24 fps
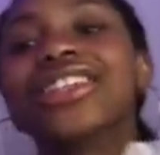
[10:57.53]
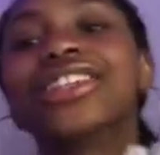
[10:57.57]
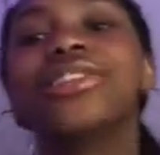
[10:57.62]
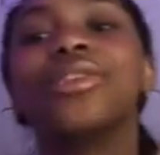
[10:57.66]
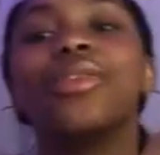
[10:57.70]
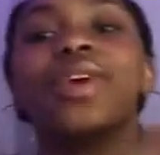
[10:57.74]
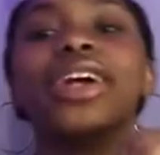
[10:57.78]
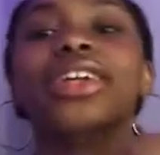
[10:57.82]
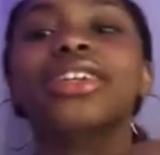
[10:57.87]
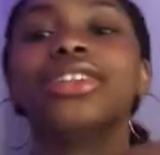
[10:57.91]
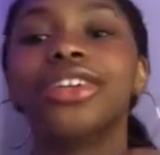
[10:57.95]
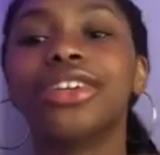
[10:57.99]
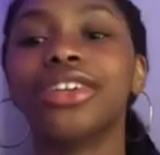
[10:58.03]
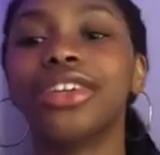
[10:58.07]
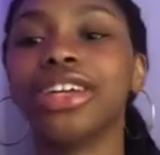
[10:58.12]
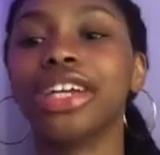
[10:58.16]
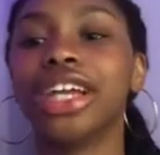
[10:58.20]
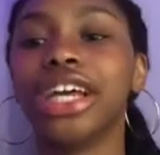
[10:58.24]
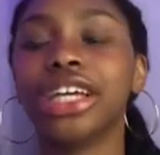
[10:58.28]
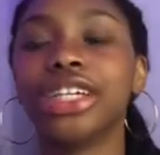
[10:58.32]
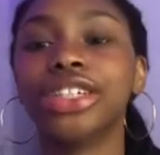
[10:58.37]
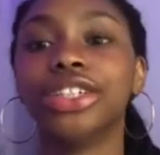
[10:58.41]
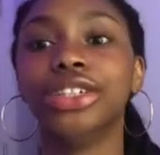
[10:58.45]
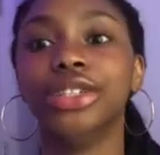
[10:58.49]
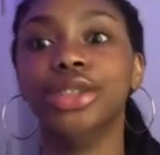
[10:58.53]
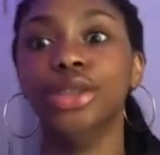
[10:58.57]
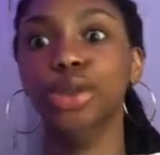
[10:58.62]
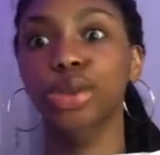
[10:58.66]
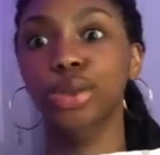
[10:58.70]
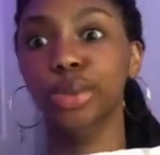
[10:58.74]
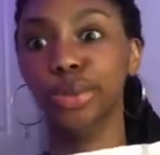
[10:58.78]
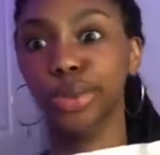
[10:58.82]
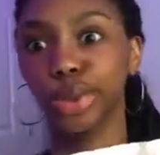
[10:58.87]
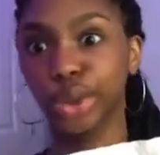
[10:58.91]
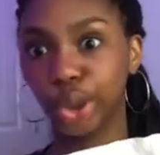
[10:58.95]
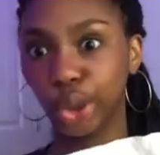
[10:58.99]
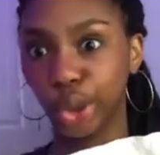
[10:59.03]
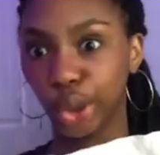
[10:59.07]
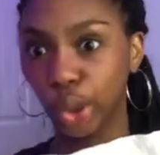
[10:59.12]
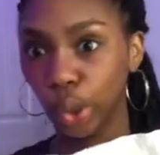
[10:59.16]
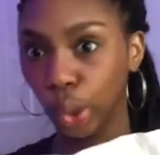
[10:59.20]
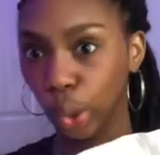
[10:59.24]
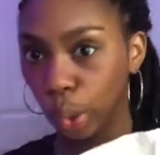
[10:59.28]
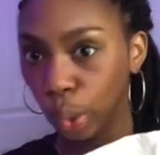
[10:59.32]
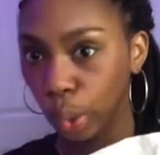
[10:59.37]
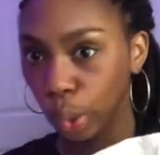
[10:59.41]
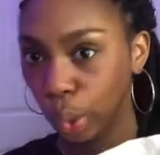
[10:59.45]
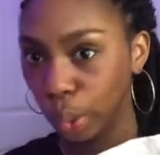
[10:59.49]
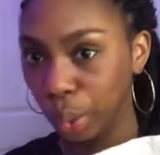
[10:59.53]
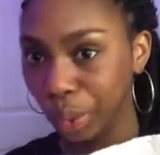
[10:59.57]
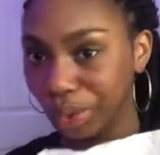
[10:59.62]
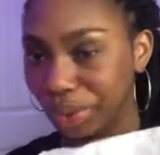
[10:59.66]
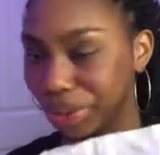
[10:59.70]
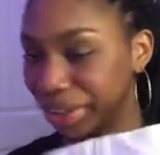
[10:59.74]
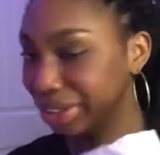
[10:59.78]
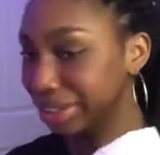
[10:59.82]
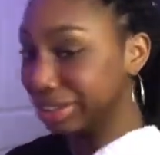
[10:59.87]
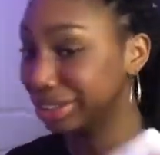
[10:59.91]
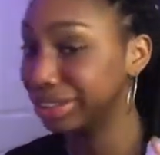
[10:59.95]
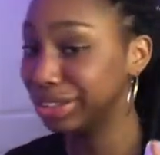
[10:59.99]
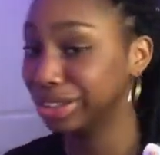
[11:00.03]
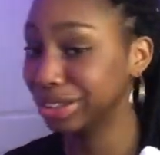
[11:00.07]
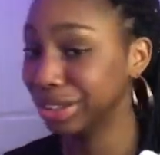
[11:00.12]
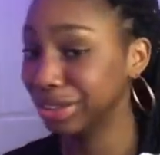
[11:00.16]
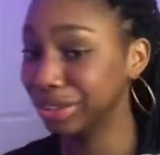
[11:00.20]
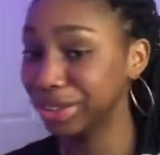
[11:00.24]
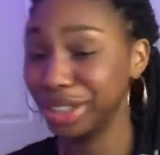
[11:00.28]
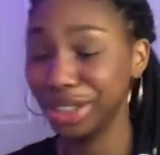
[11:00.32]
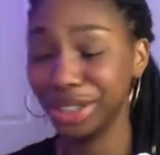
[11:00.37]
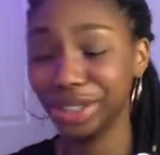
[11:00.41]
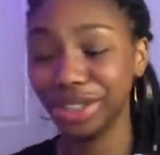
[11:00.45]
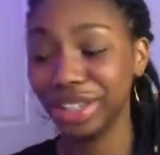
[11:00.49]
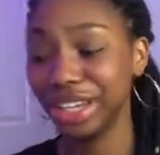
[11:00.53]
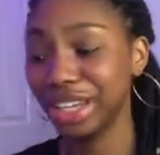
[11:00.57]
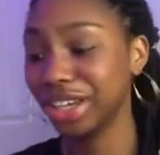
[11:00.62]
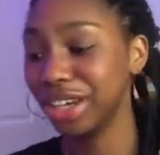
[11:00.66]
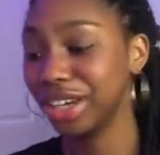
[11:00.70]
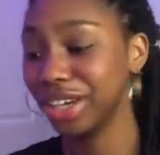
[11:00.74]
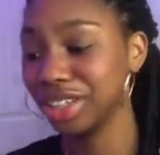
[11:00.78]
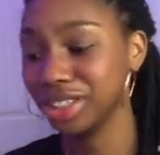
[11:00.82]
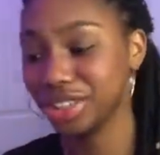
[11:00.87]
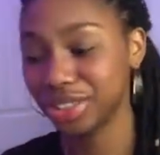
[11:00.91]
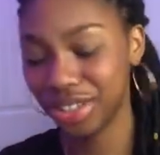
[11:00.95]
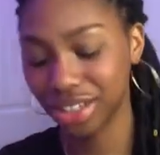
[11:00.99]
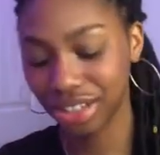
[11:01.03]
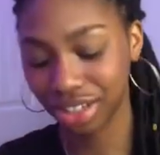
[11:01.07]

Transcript: white turtleneck, super cute, so cute. It goes with a